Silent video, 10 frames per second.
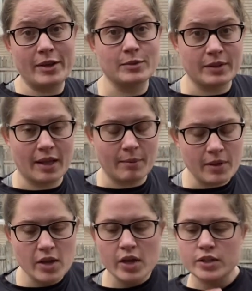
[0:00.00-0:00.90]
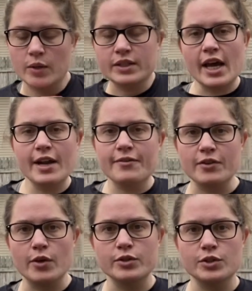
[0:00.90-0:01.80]
with them. So it's kind of for
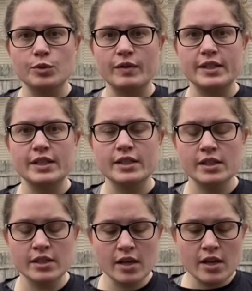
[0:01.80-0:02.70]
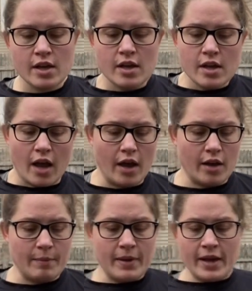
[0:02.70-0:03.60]
those two reasons.
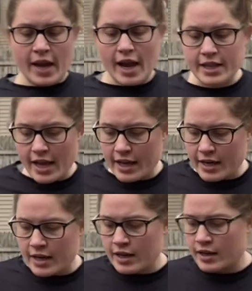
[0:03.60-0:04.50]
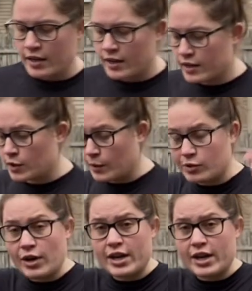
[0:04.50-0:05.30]
So we're trying to